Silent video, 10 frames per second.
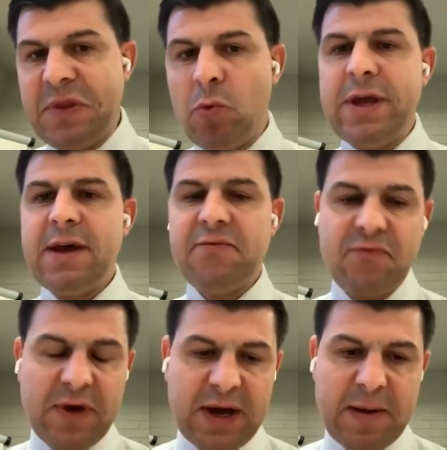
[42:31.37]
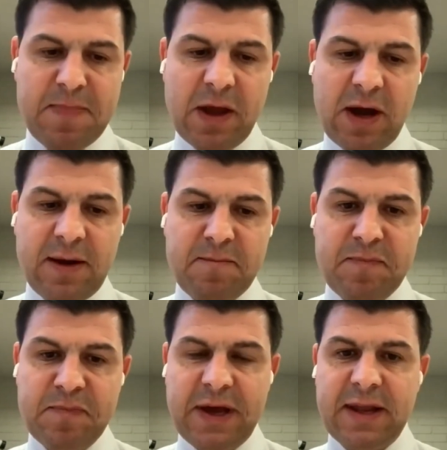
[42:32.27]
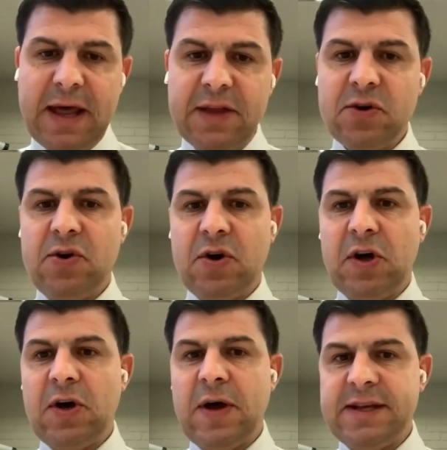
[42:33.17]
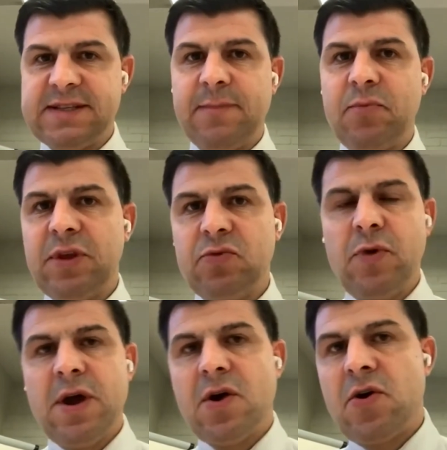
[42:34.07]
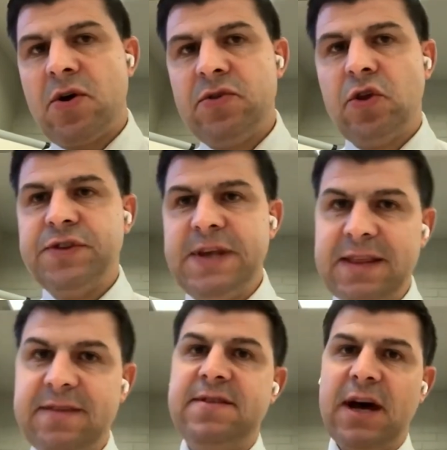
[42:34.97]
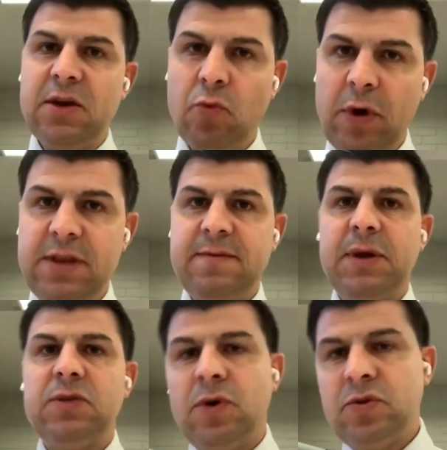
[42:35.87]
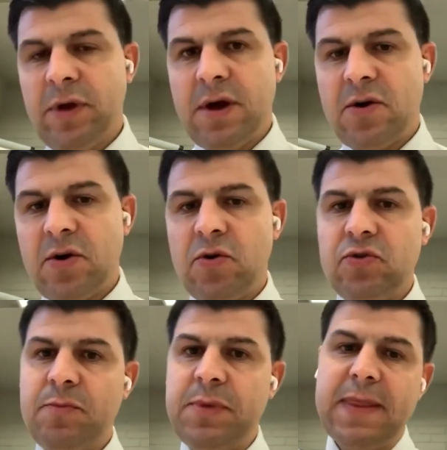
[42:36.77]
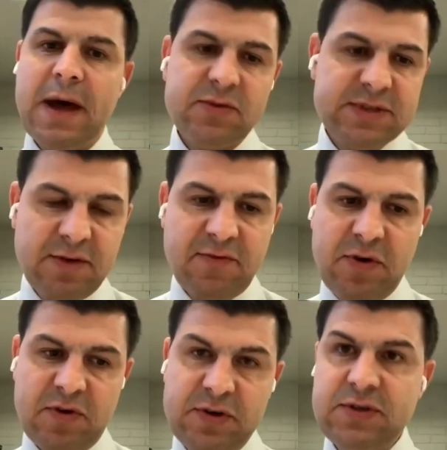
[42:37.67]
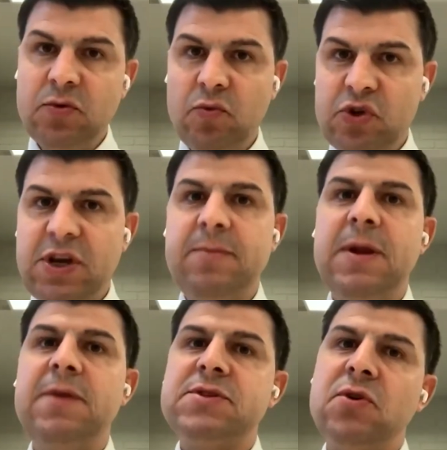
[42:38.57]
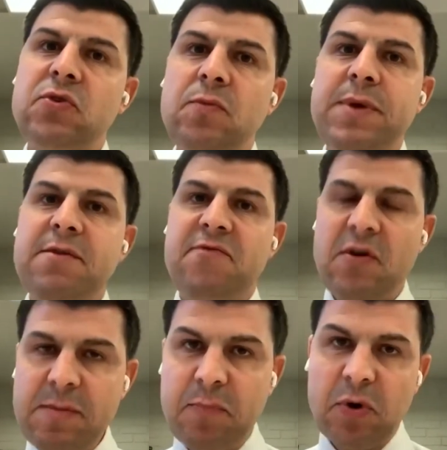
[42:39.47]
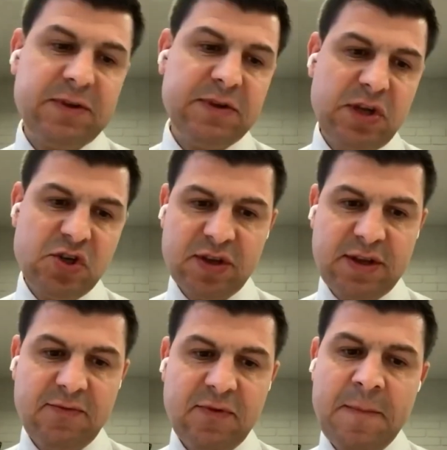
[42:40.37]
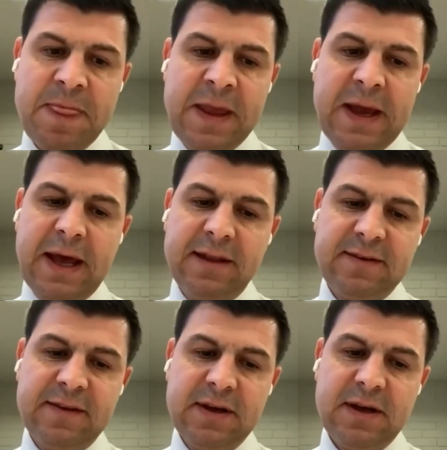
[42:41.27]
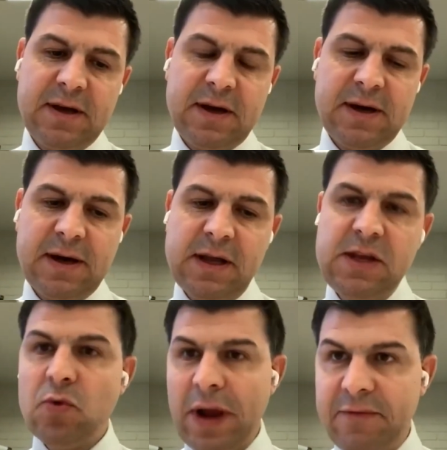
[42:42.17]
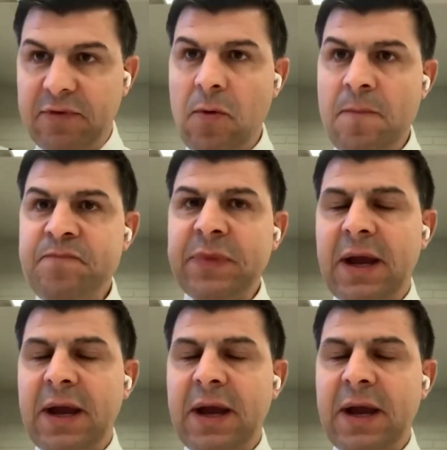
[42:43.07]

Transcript: We have another example that we are not yet done with, but what we are going to be announcing very, very soon, which I believe is going to be a very important initiative at the EU level.